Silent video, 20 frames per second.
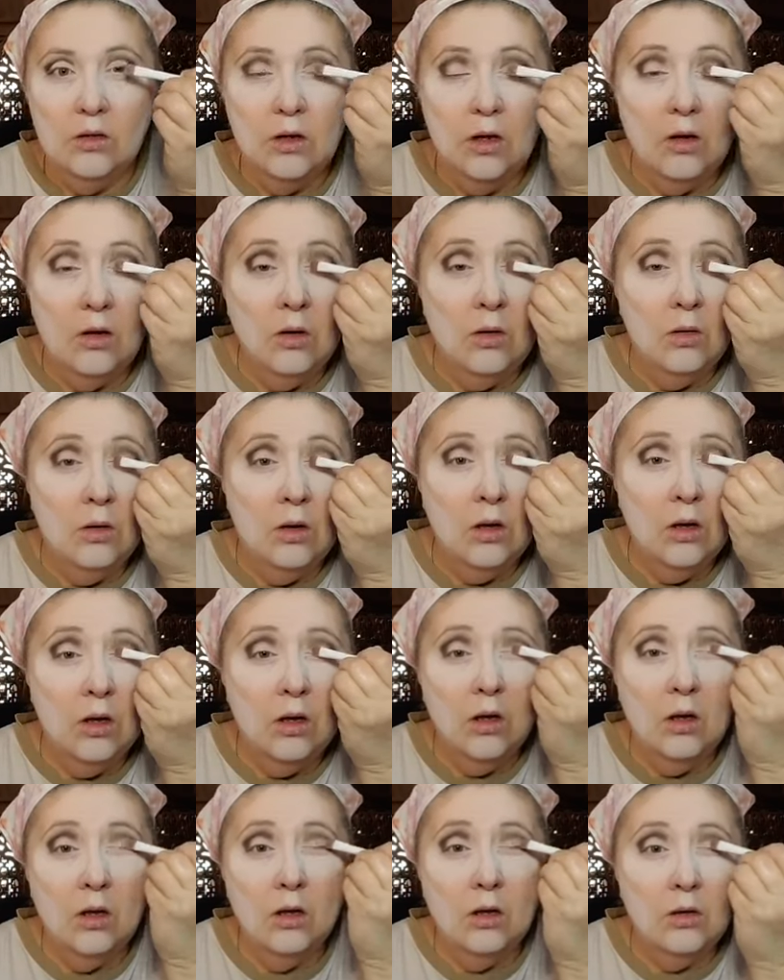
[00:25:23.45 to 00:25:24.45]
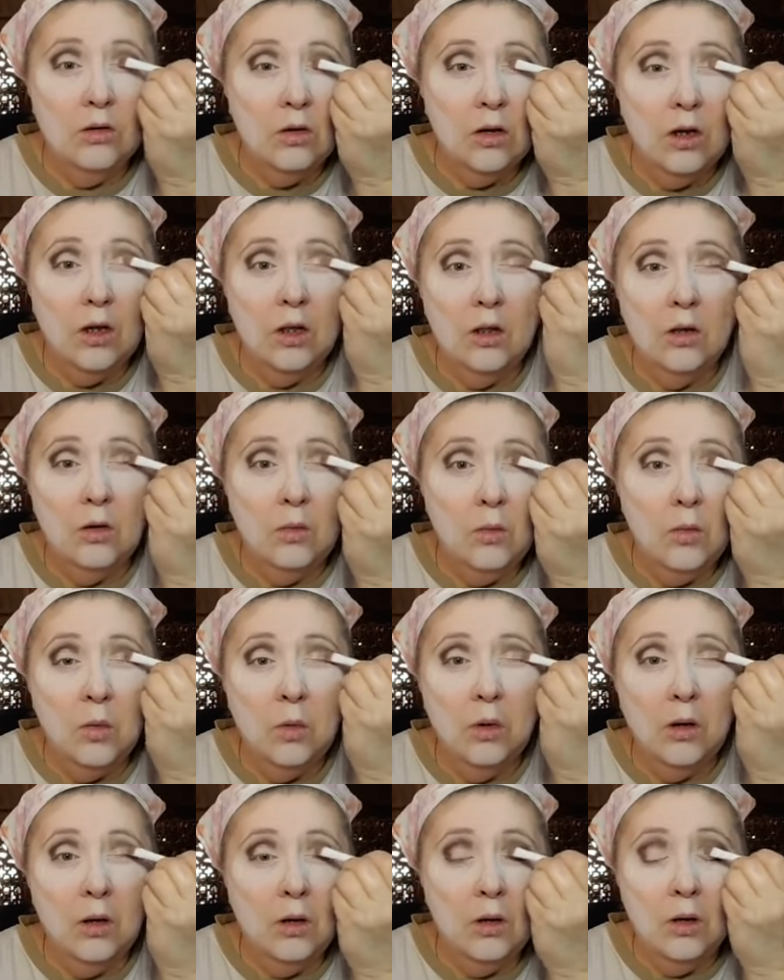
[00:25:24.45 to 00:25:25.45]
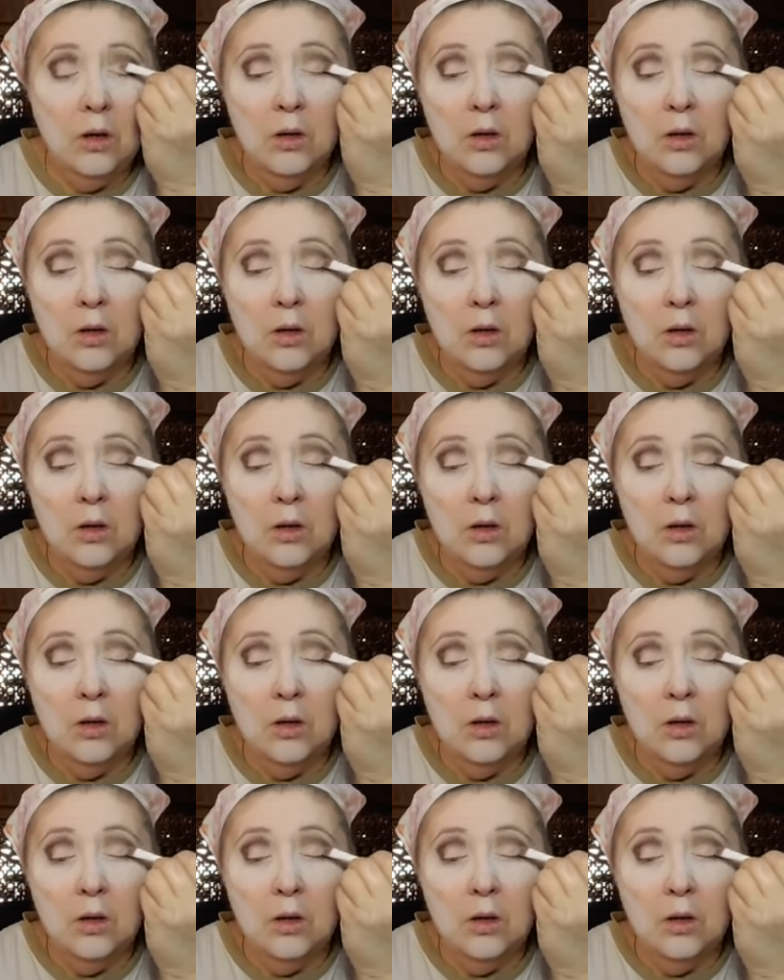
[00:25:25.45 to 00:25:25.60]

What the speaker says: So, try a little more.